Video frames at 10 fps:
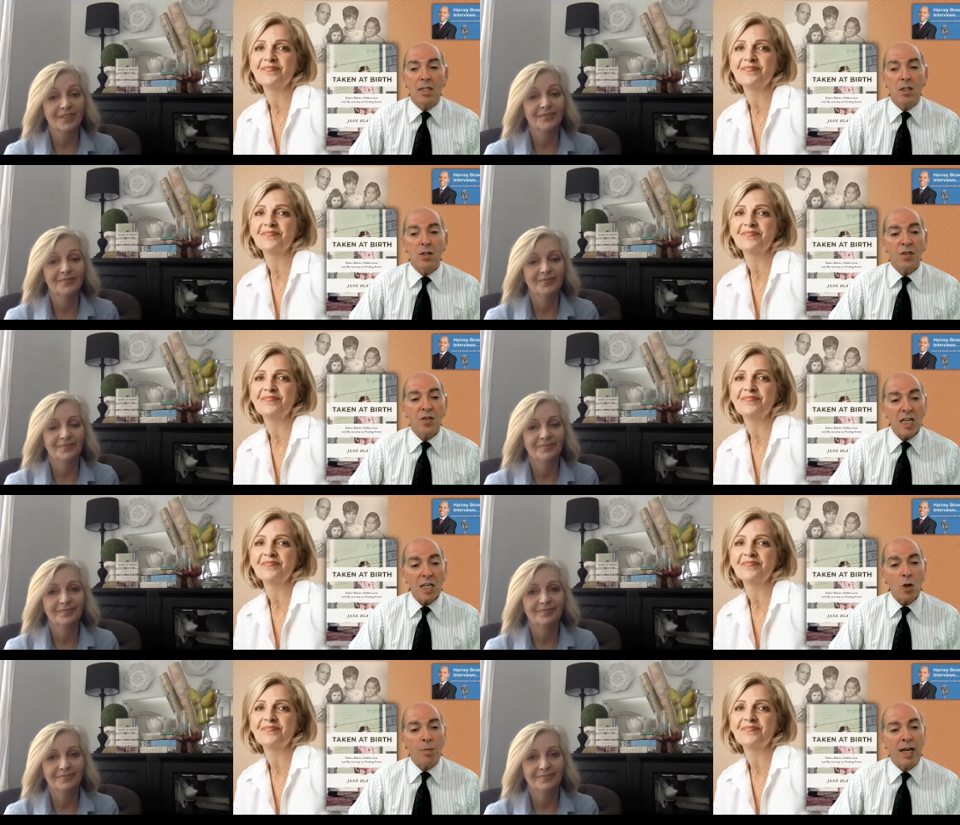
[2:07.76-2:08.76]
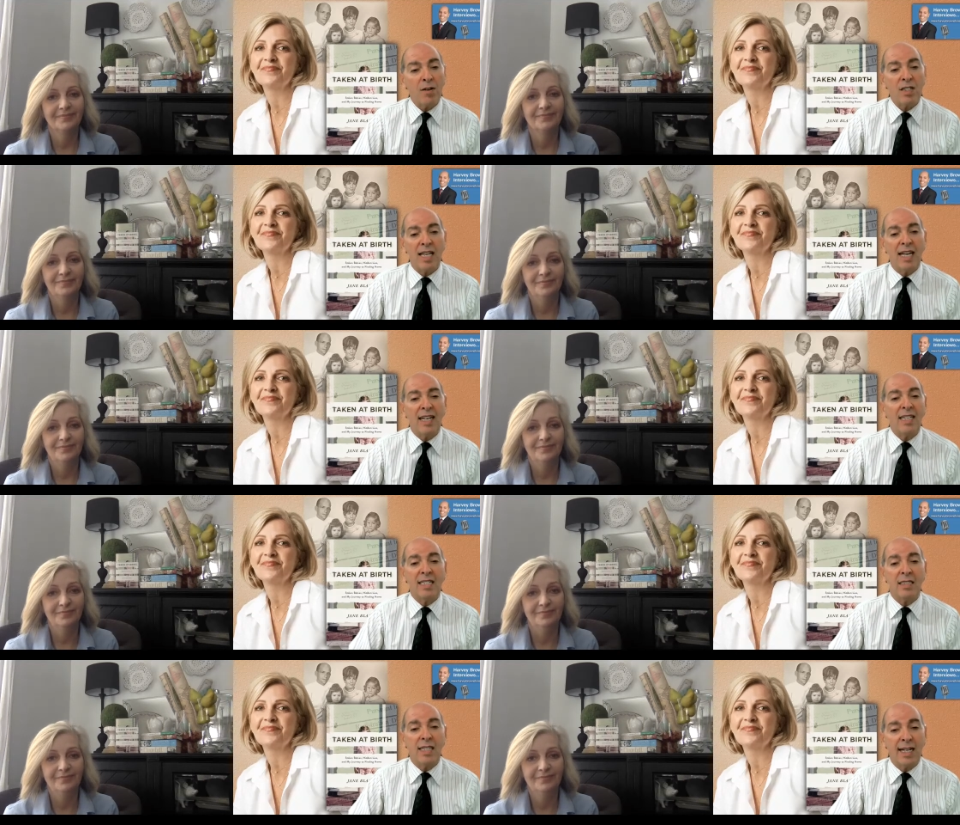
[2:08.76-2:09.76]
Speaker 1: Do you think your parents had
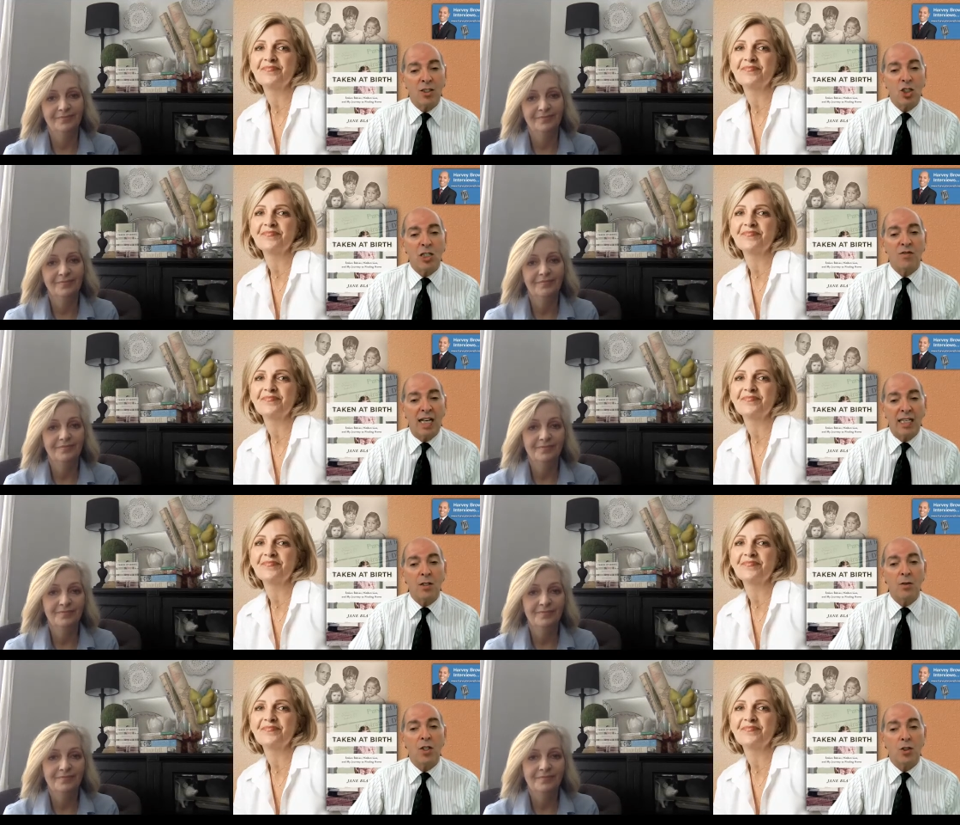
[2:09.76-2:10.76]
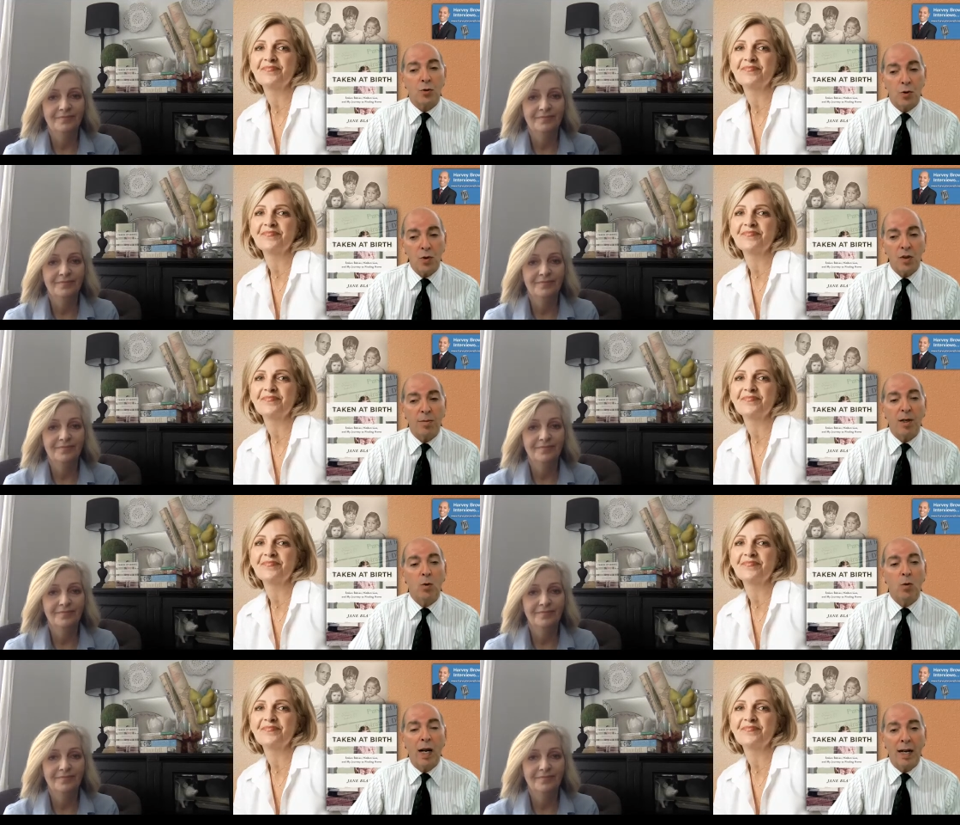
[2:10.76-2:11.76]
any intention of telling you the truth
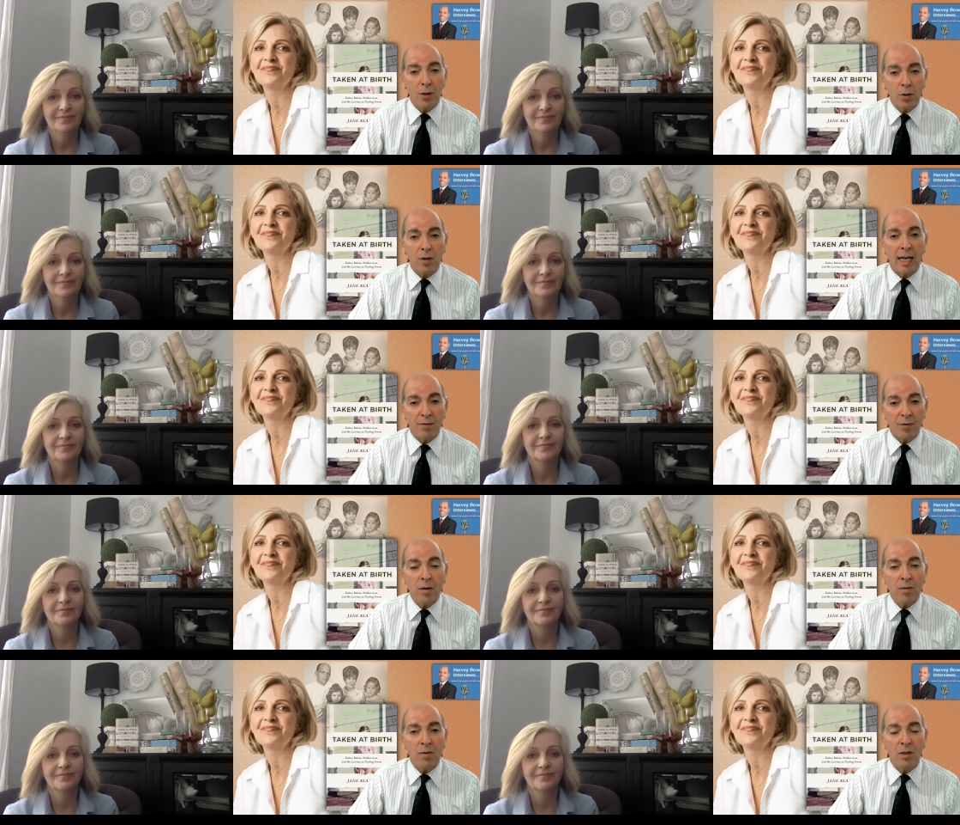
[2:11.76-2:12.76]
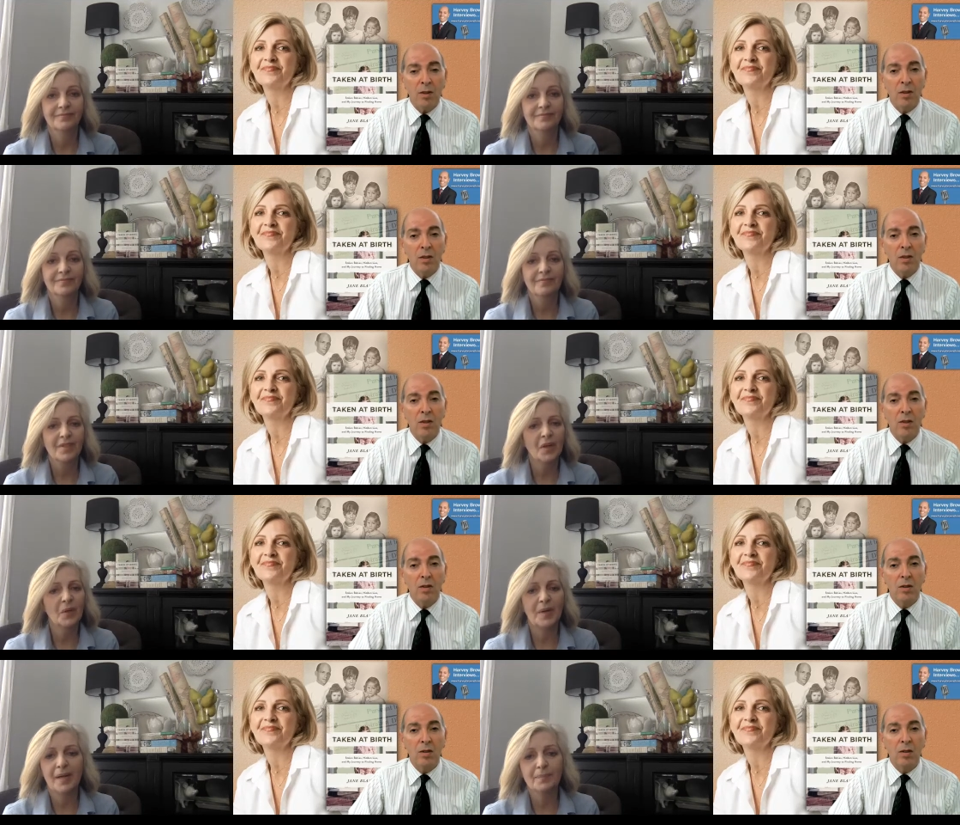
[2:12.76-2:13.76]
about where you came from?
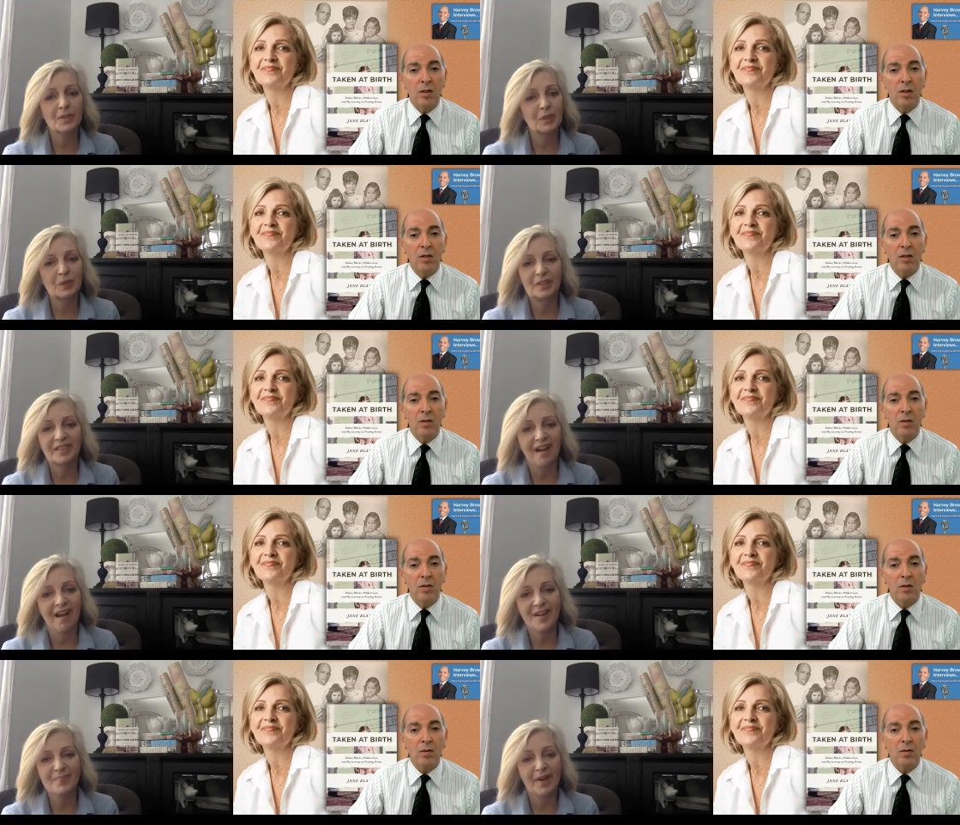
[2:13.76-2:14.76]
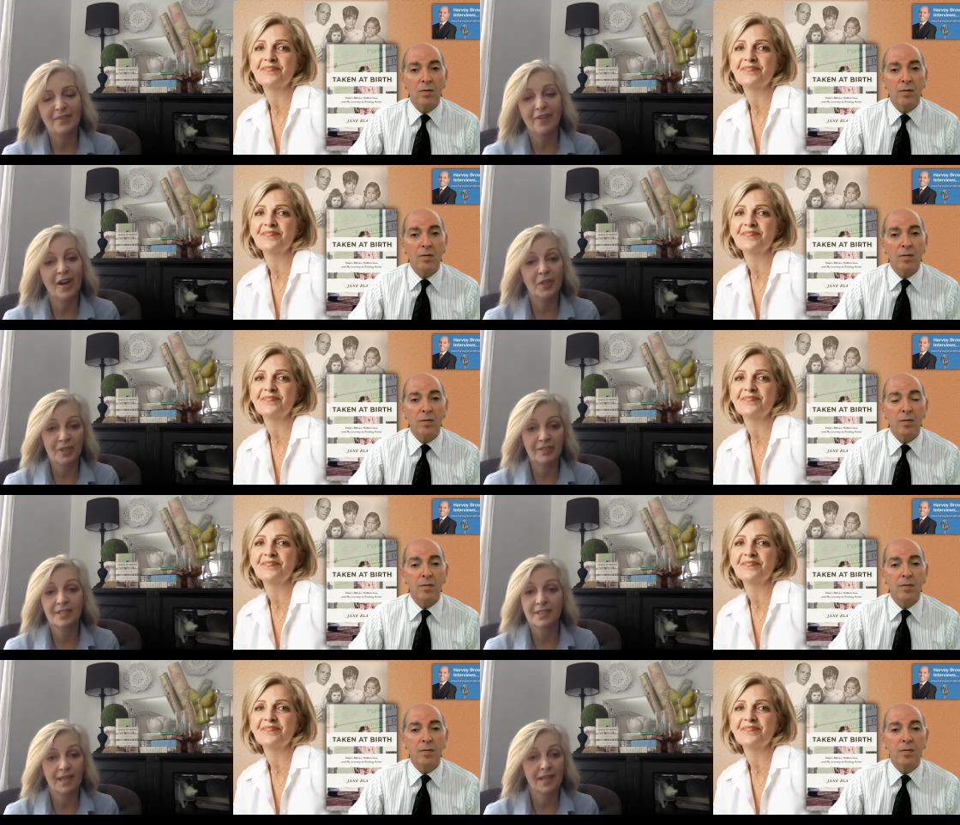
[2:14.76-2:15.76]
Speaker 2: Oh, absolutely not. My father
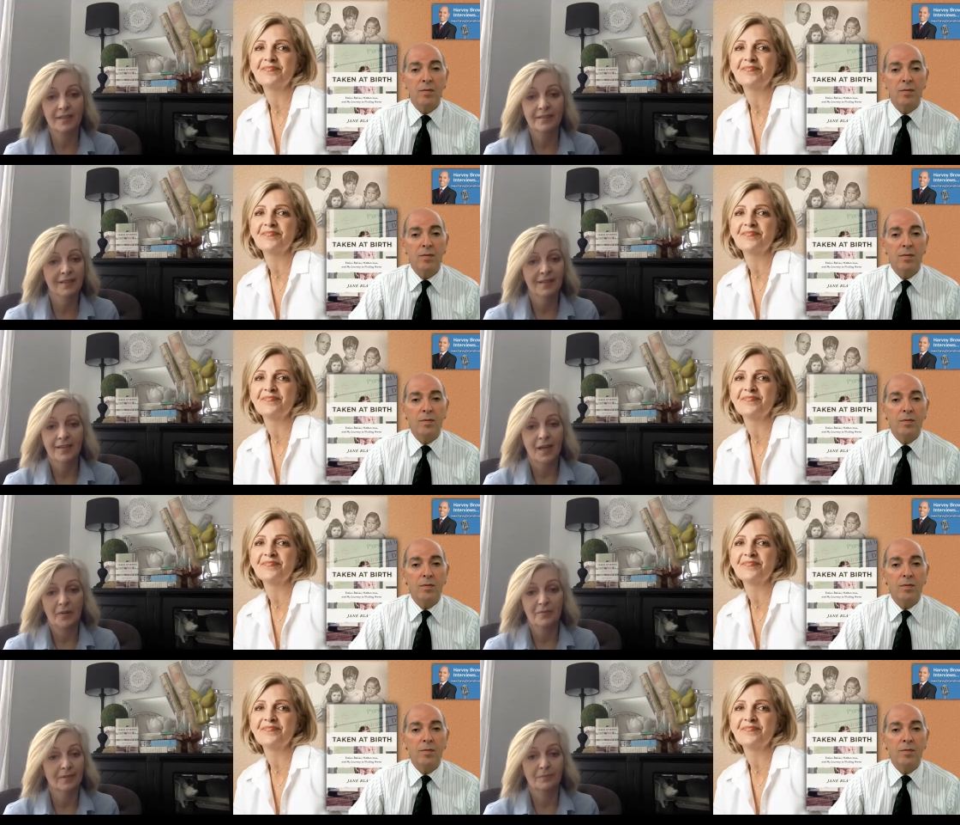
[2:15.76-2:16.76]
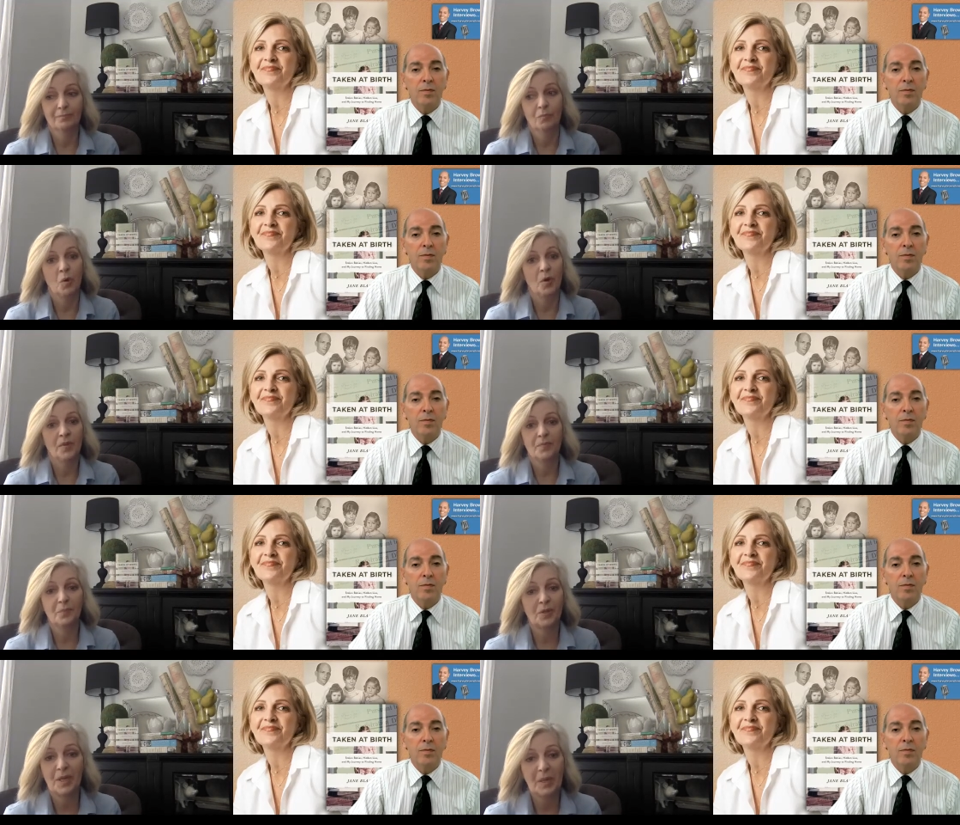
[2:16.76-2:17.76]
even said more
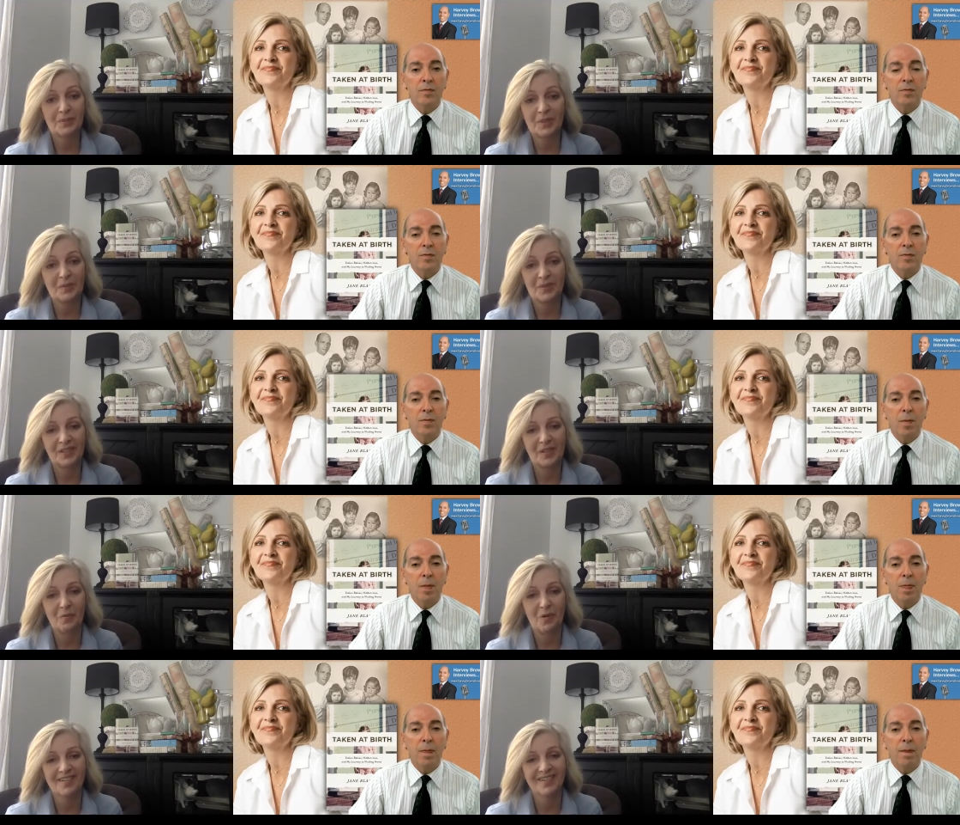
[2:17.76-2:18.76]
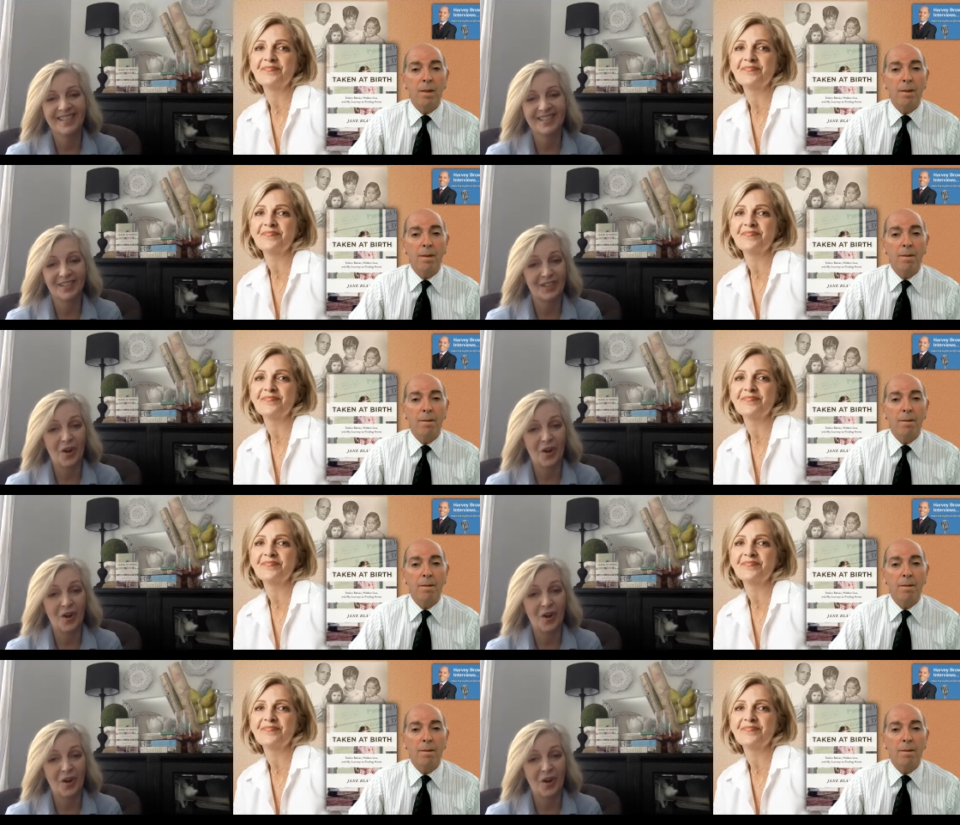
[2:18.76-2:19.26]
times than one, he said it